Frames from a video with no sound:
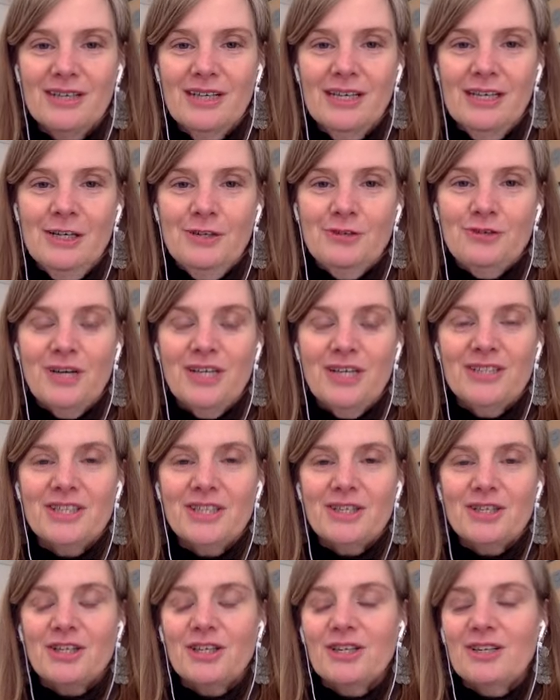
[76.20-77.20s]

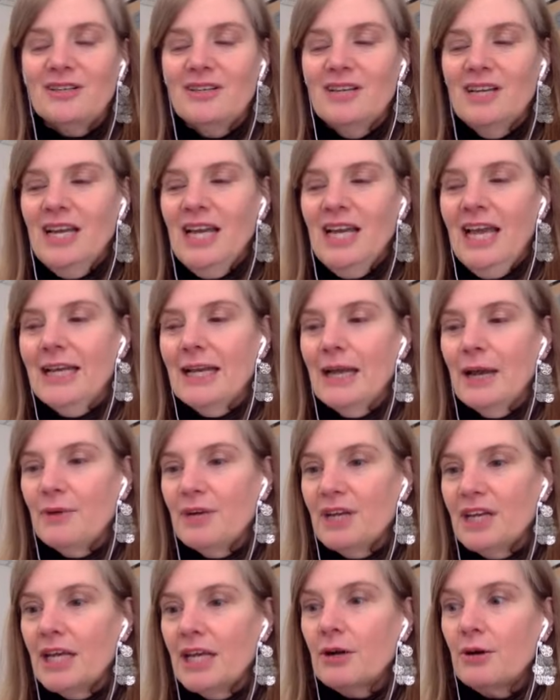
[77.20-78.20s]
transition, and I would
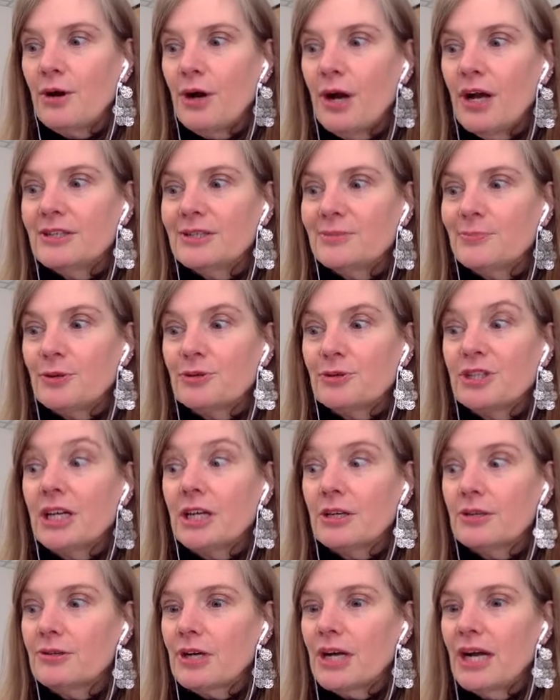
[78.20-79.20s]
hear a
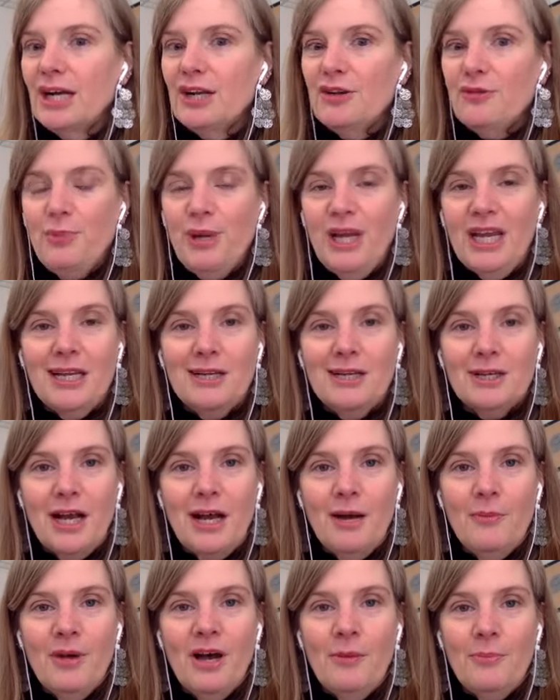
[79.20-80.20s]
particular kind of pain
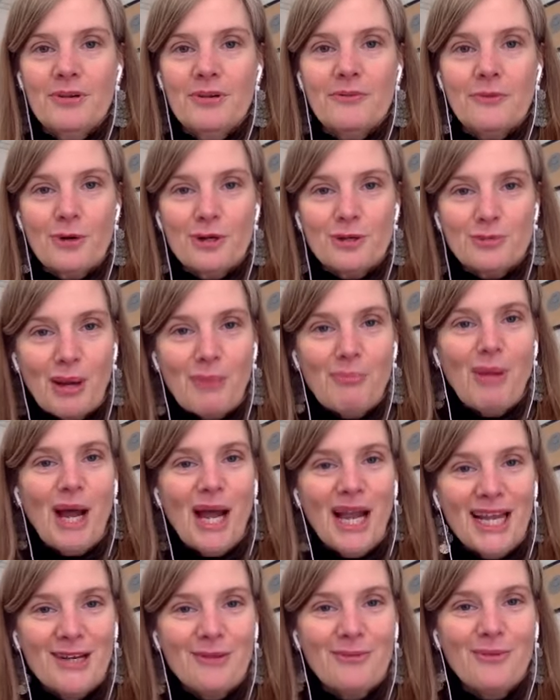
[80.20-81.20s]
come up. And of course, my
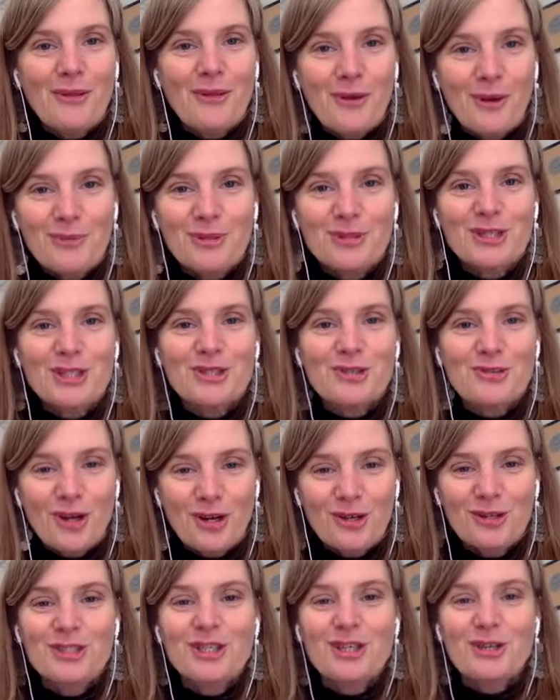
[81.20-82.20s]
mind, whether I'm using
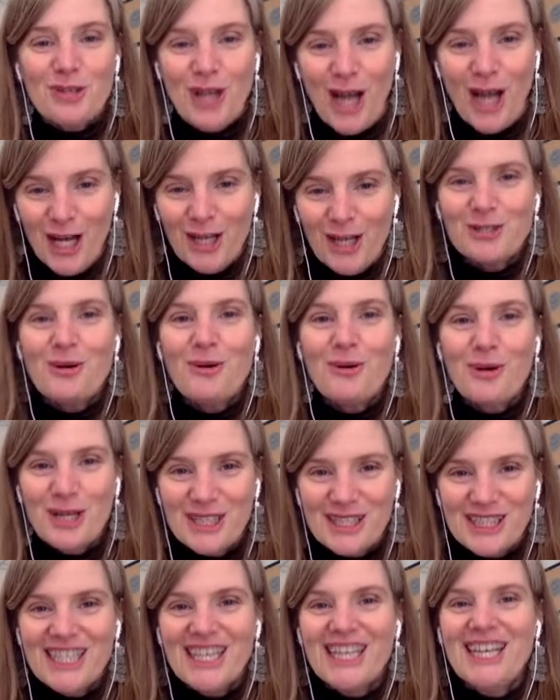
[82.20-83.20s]
astrology or not, is always
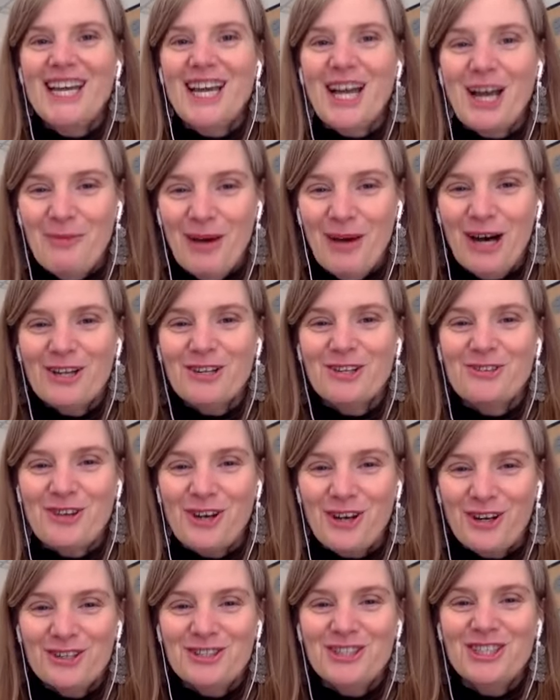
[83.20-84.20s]
thinking about
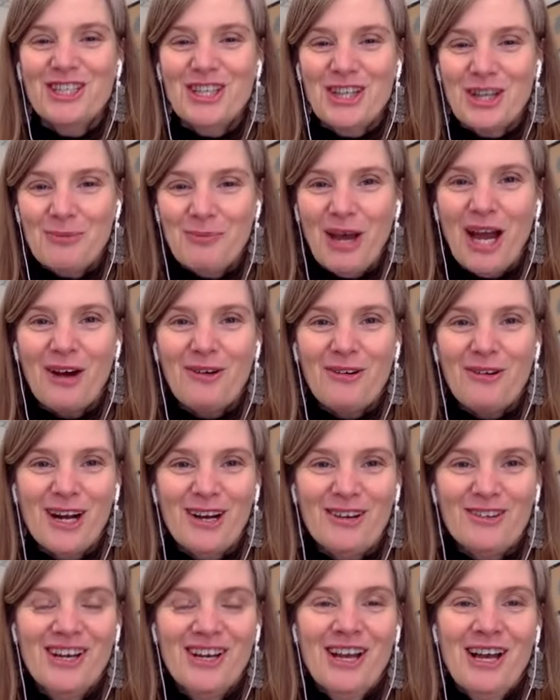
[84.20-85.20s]
astrology in the
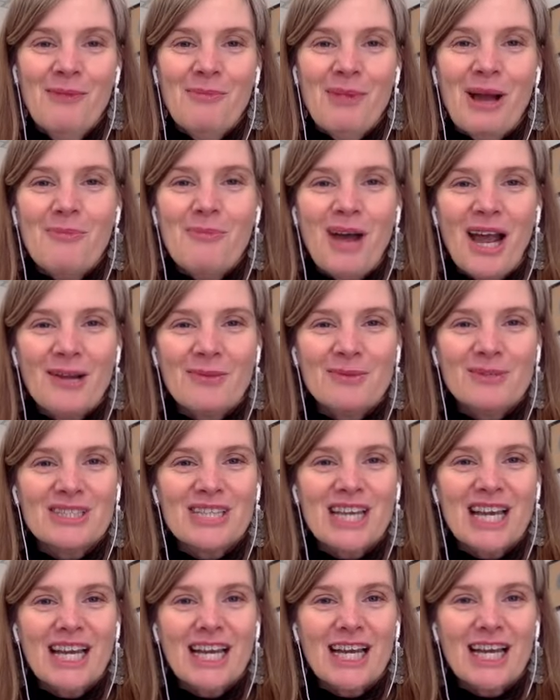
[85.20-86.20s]
background. My mind was like,